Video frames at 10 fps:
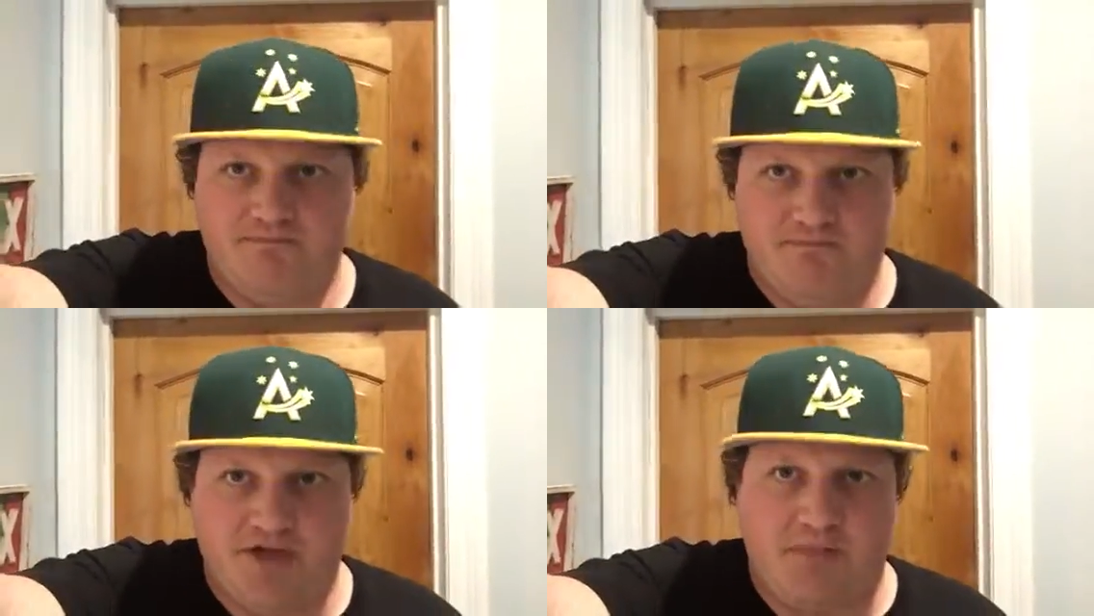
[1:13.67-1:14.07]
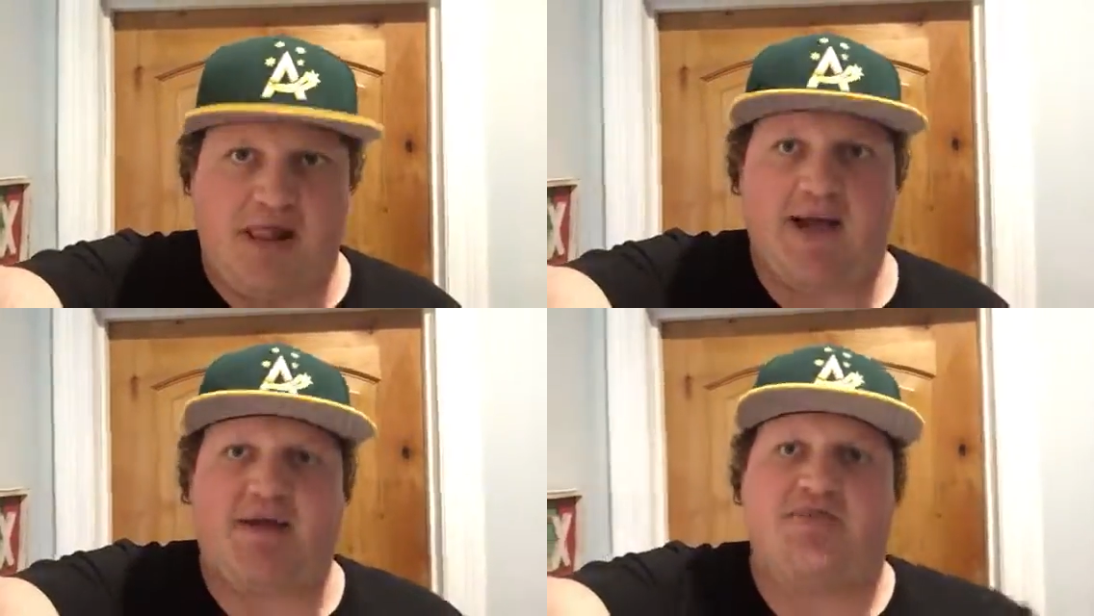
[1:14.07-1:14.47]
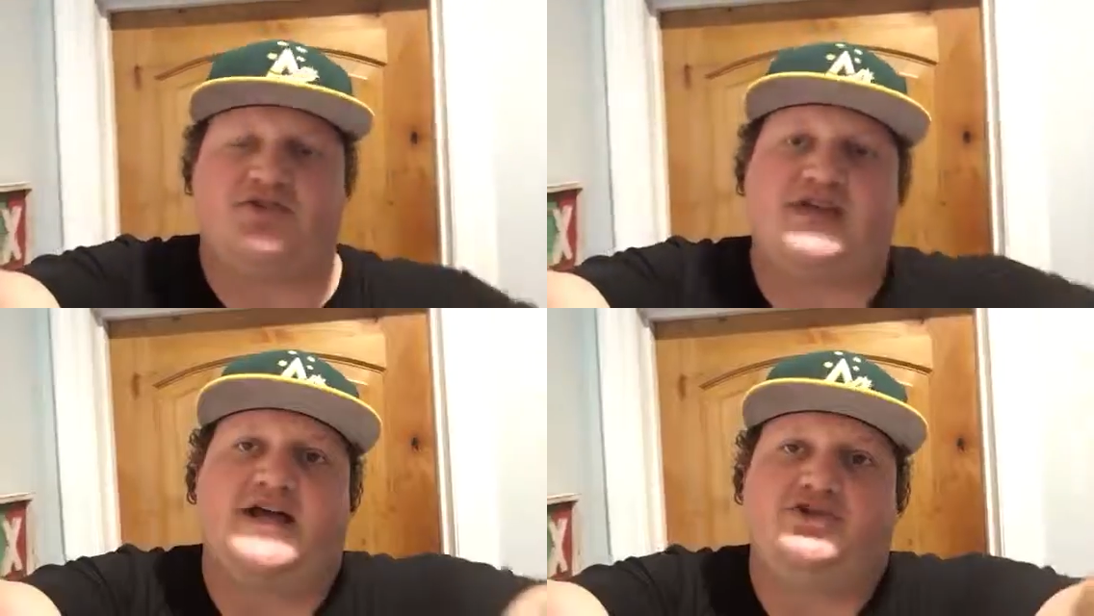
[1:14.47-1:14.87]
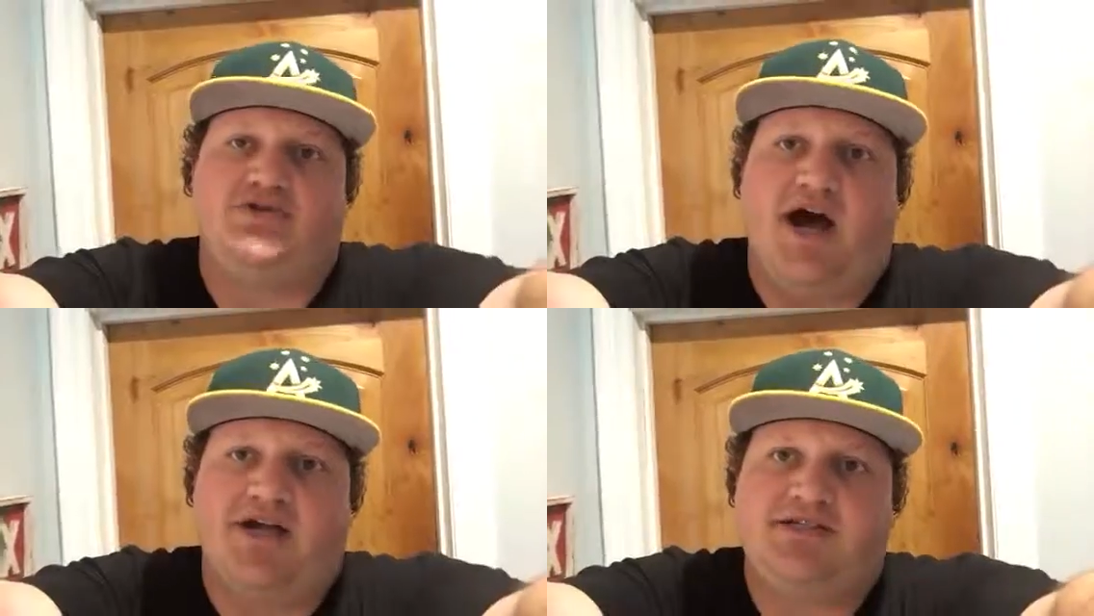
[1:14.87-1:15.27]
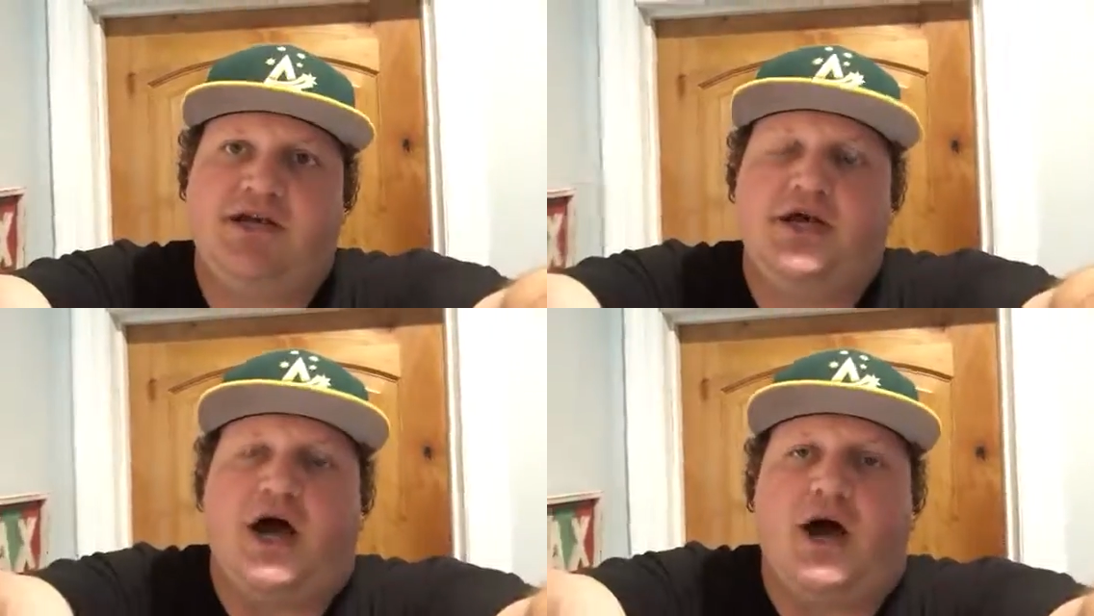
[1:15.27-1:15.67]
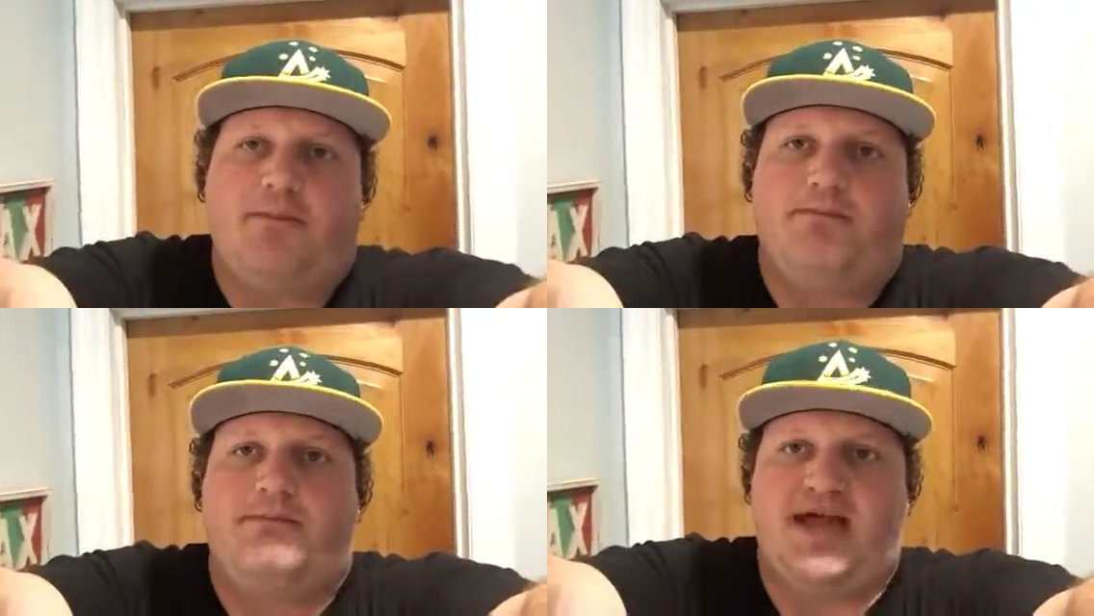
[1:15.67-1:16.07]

the Black Panther statue does, um,